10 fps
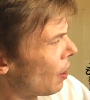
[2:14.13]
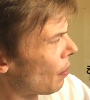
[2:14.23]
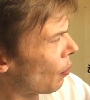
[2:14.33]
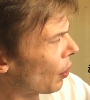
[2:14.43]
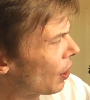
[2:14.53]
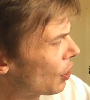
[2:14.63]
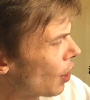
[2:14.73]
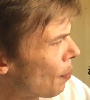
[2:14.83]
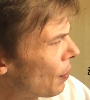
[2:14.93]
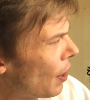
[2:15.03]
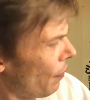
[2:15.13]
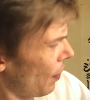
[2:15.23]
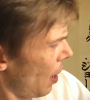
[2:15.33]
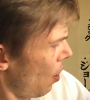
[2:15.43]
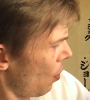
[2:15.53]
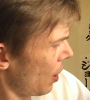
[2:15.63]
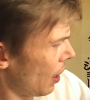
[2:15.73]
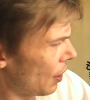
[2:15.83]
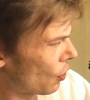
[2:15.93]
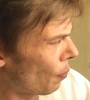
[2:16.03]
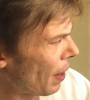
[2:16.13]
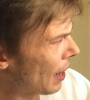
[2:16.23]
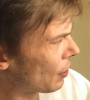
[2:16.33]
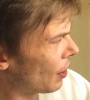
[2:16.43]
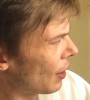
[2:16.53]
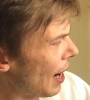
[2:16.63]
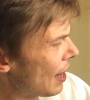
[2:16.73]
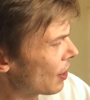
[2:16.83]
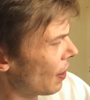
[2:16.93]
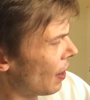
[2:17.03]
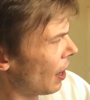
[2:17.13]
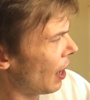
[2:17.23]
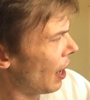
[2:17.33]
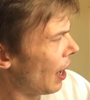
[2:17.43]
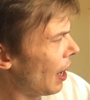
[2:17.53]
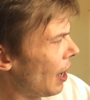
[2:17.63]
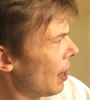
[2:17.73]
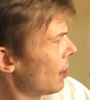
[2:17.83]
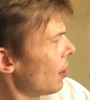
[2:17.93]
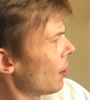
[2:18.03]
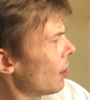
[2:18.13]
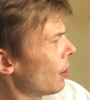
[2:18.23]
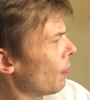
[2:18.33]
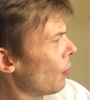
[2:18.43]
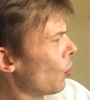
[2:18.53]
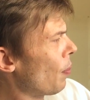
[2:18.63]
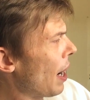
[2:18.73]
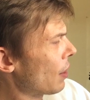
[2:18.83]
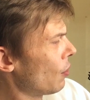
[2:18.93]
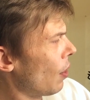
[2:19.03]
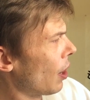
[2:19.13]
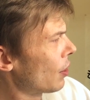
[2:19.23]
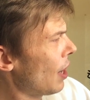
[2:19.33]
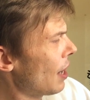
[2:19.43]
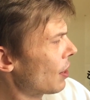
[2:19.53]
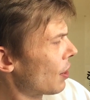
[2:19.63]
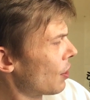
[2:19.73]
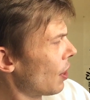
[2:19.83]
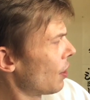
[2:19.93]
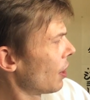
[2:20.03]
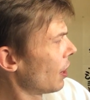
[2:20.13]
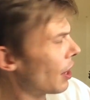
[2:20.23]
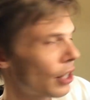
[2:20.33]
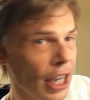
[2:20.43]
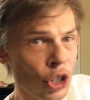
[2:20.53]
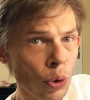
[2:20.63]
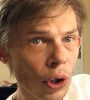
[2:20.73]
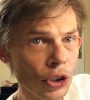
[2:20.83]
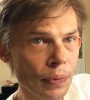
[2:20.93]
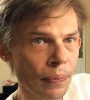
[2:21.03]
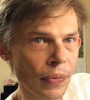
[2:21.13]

But we're going to stop there for now. Okay, let's go back to the task, and we'll go back to our tasks. There's nothing in the schedules.